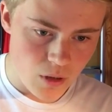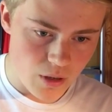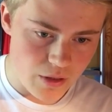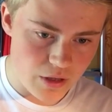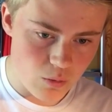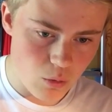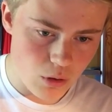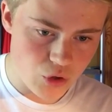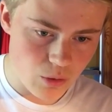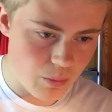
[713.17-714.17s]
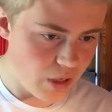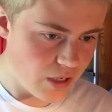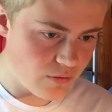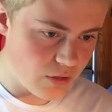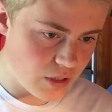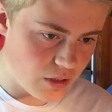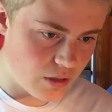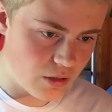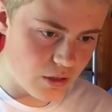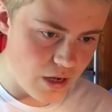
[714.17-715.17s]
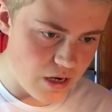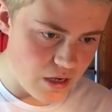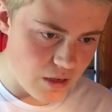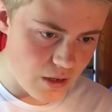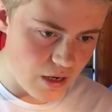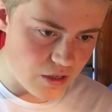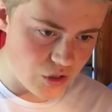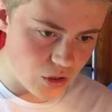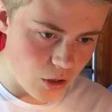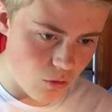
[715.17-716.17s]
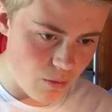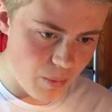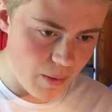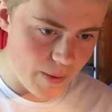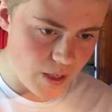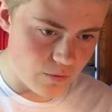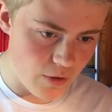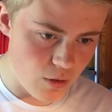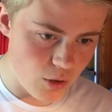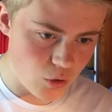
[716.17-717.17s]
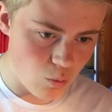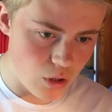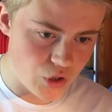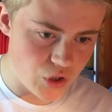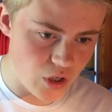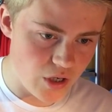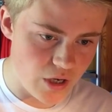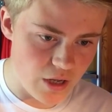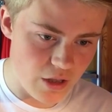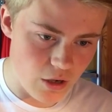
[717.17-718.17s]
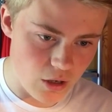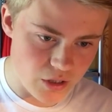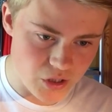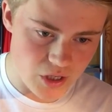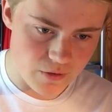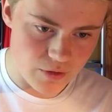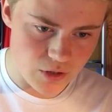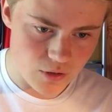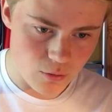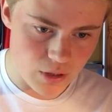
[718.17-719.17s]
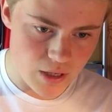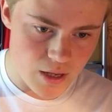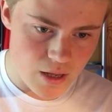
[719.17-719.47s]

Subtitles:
I think while some players fit into any style, Mbappe is very much one-sided at the early stage of his career,